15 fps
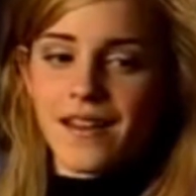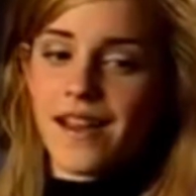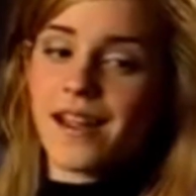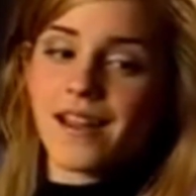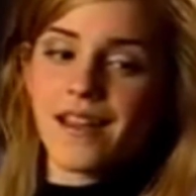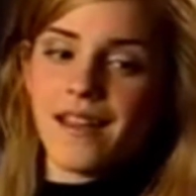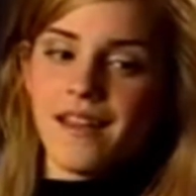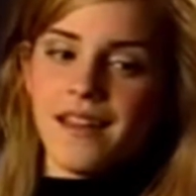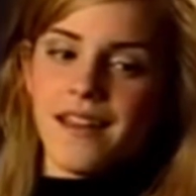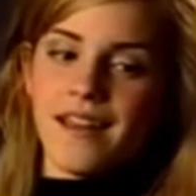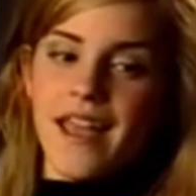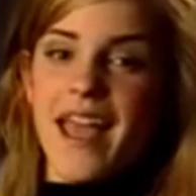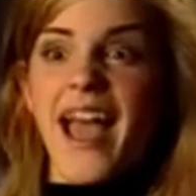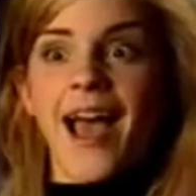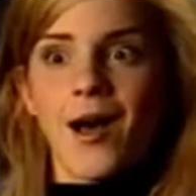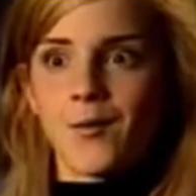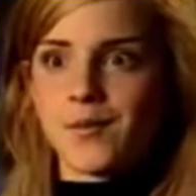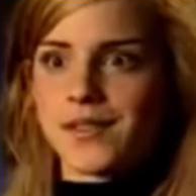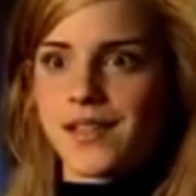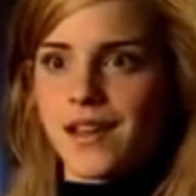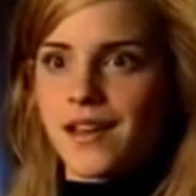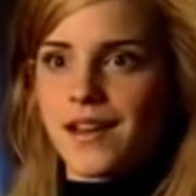like, it
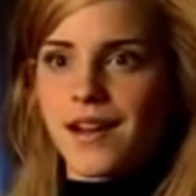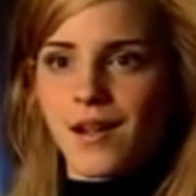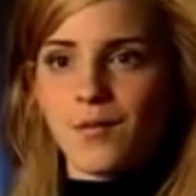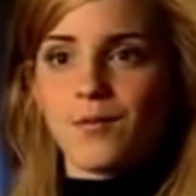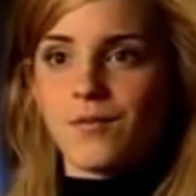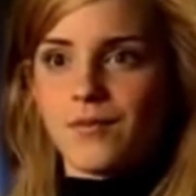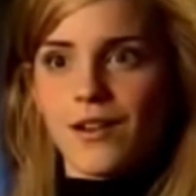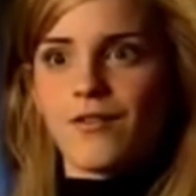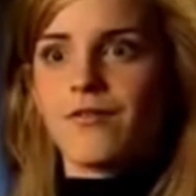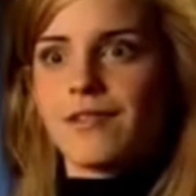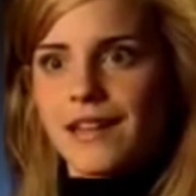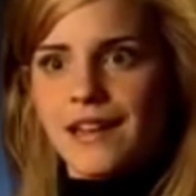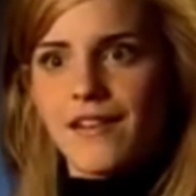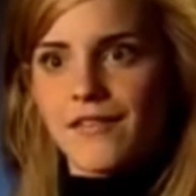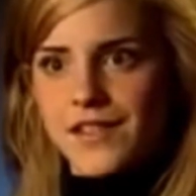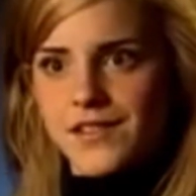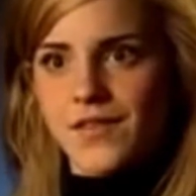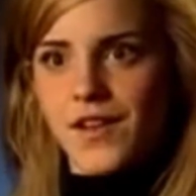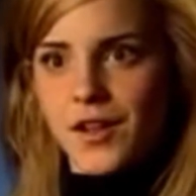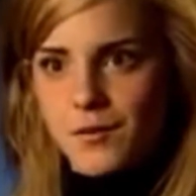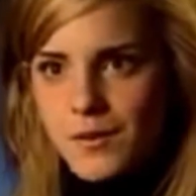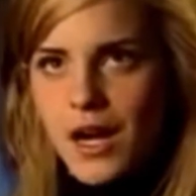helps that I really love this
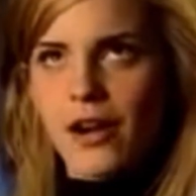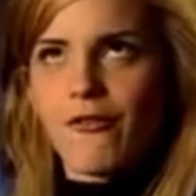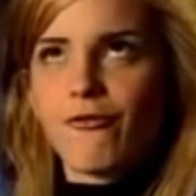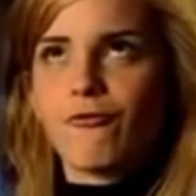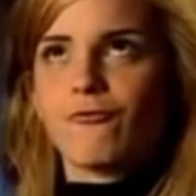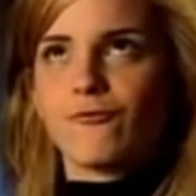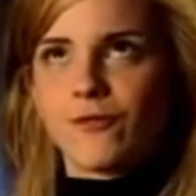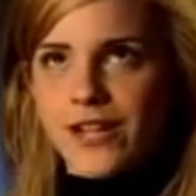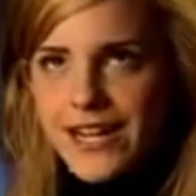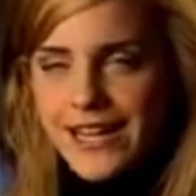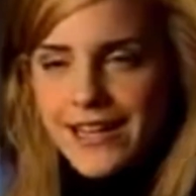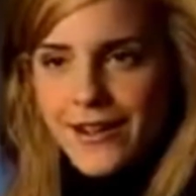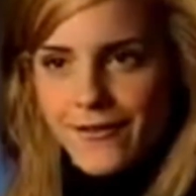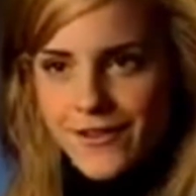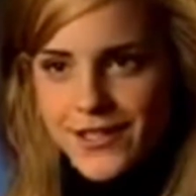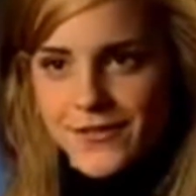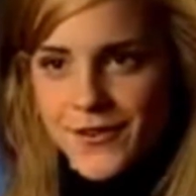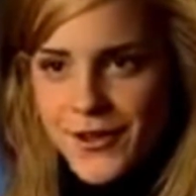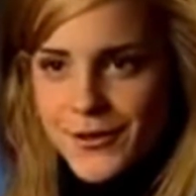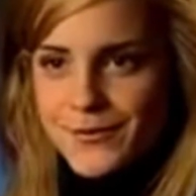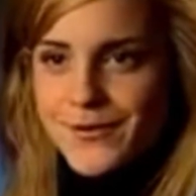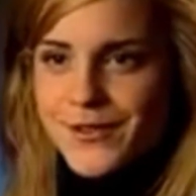film. Really love this
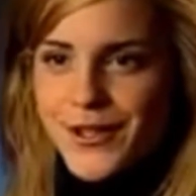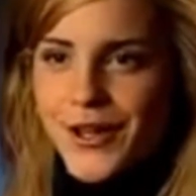film.